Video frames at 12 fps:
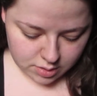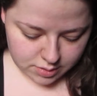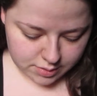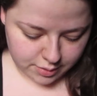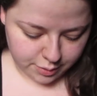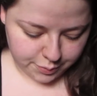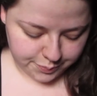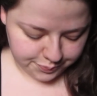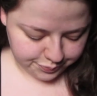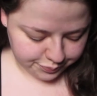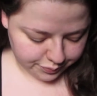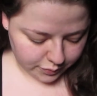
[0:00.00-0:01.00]
So
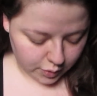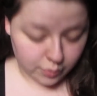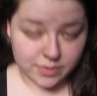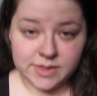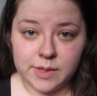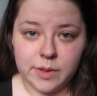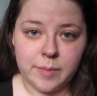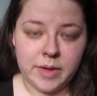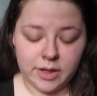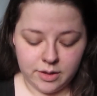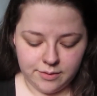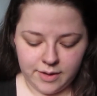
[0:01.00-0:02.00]
we'll see what I
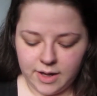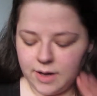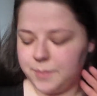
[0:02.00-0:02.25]
make out of that.